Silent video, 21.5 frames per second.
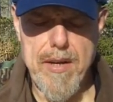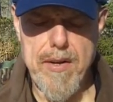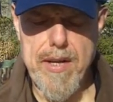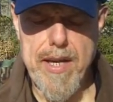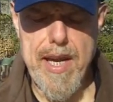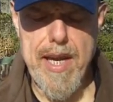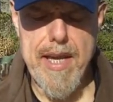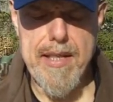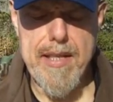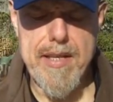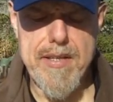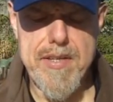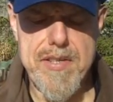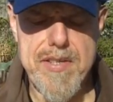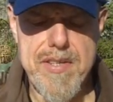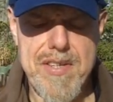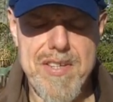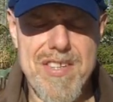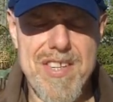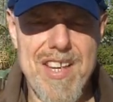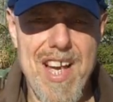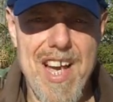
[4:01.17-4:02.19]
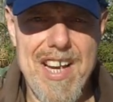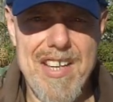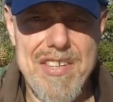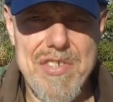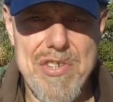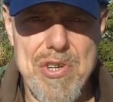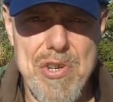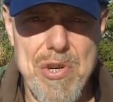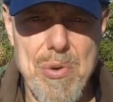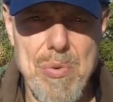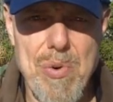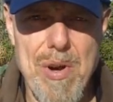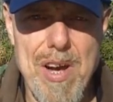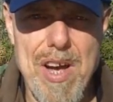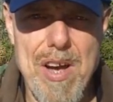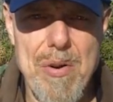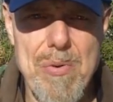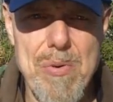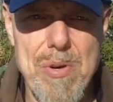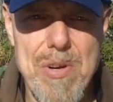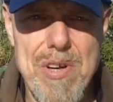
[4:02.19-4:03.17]
Okay, this is a size
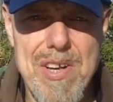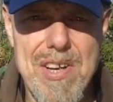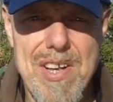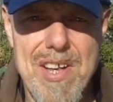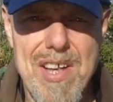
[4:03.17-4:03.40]
2/0.